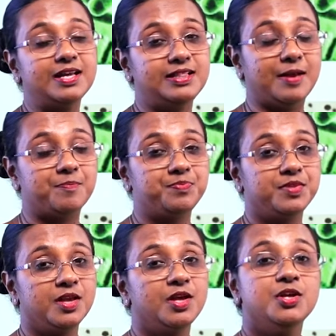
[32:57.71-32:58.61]
them.
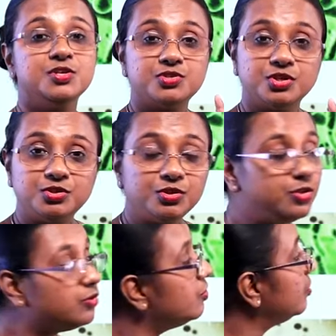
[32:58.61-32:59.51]
So to
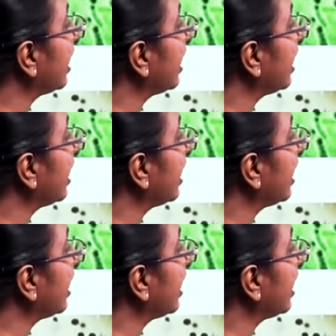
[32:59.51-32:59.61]
do